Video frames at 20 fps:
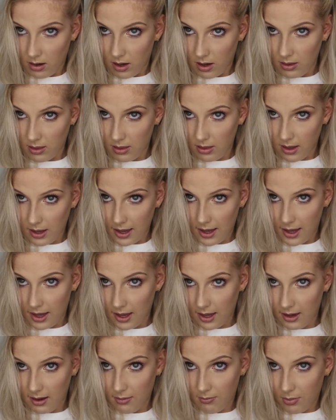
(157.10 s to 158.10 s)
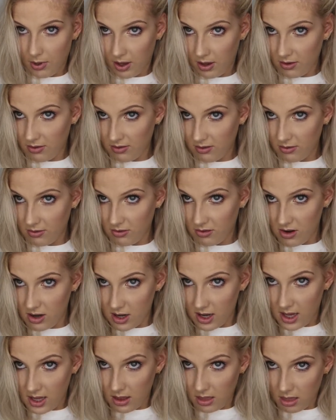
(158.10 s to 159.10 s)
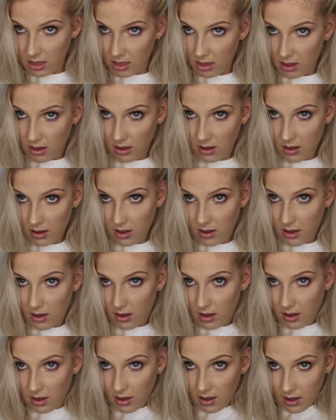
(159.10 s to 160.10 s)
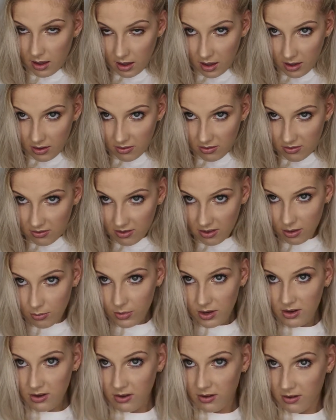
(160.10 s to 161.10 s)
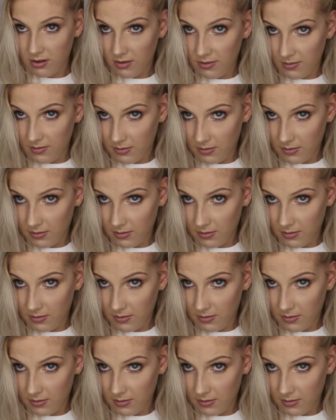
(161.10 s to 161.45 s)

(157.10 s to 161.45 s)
And then pass it underneath into the middle,